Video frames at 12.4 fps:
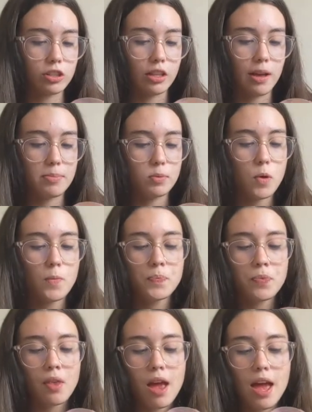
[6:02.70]
it's lamb's wool.
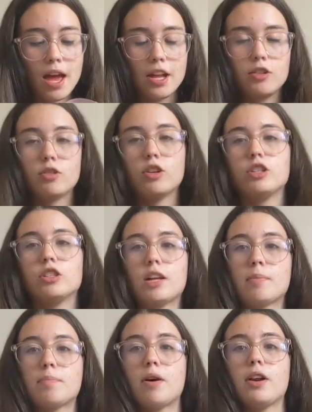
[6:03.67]
You should just
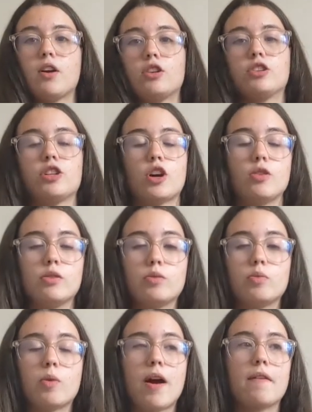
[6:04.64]
like put it on your
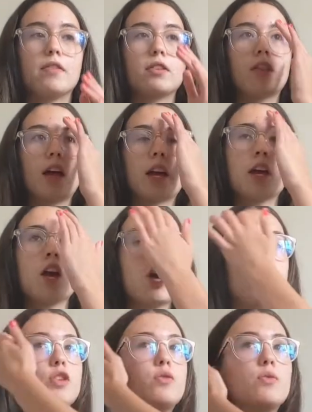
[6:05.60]
toes wherever like
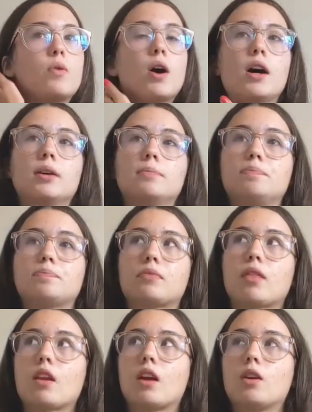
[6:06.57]
you, um,
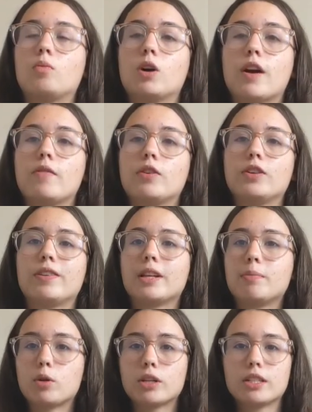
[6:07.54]
wherever you're
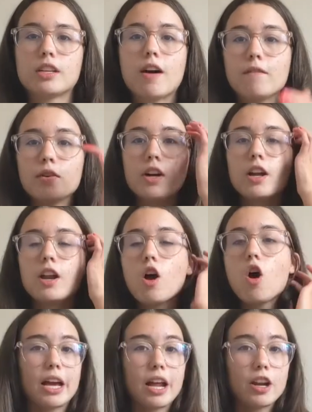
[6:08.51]
feeling more discomfort.
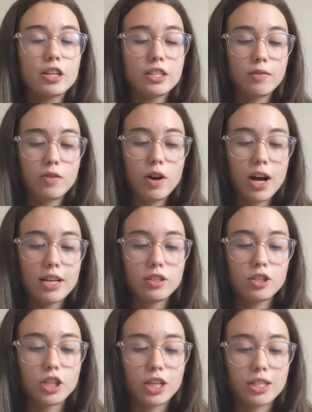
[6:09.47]
Beginners, if you guys
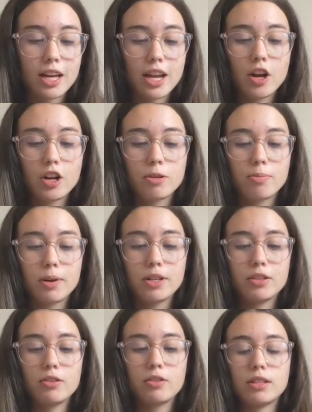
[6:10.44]
are just getting on your flip
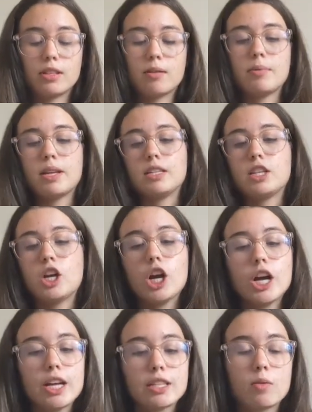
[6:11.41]
shoes and somebody's
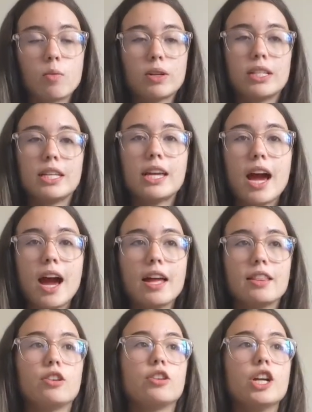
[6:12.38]
curious on what to
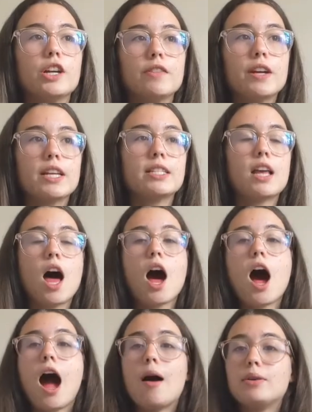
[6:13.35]
get and they're nervous,
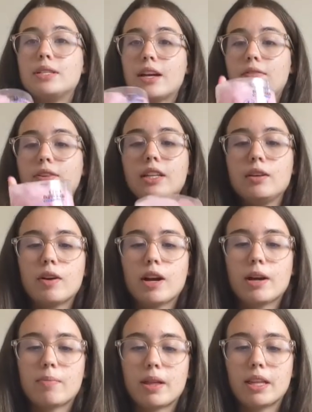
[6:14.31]
I would definitely
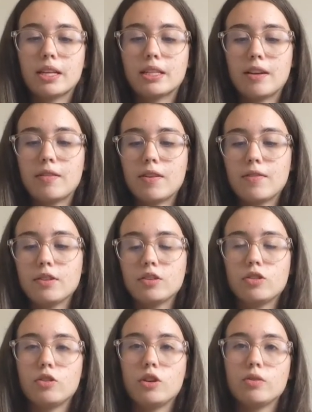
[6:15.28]
recommend this even if your
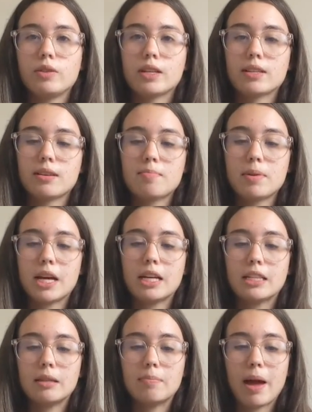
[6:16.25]
studio doesn't
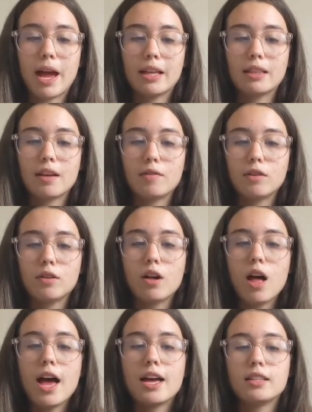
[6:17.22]
because the pain level
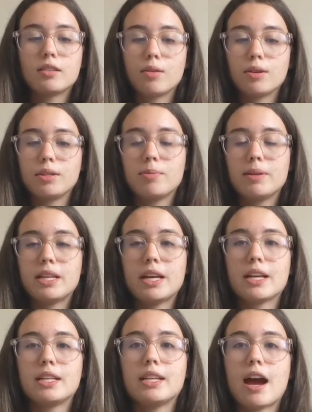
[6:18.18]
is going to be
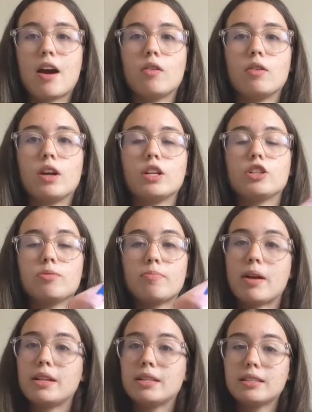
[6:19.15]
taken down
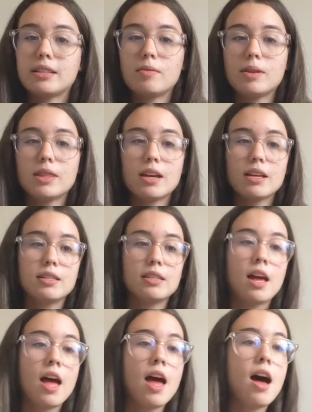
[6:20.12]
tremendously with
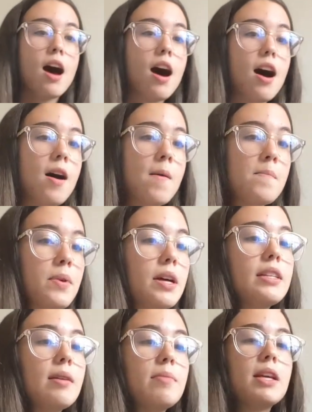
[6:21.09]
this. Um,
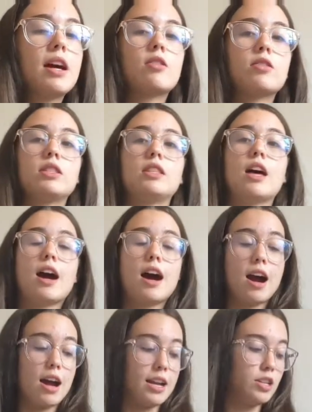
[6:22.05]
something else
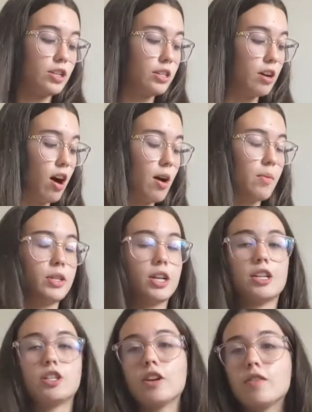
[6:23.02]
that I just got, which
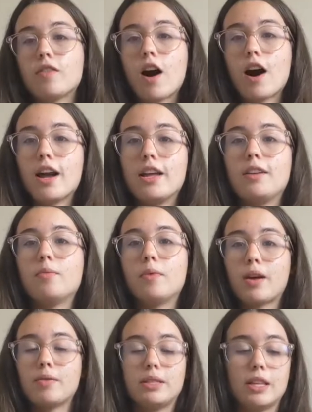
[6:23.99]
I should have gotten
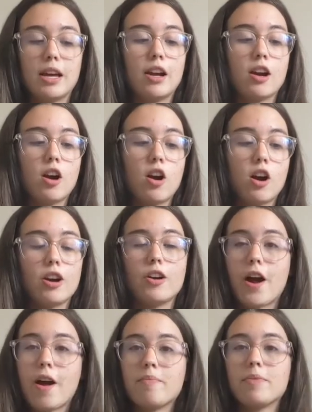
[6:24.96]
when I was there are,
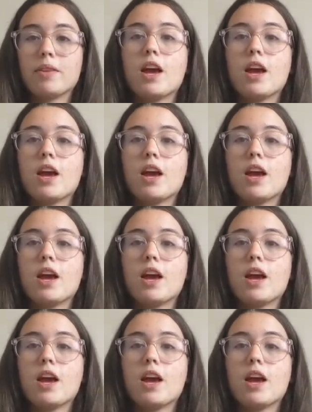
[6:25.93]
okay,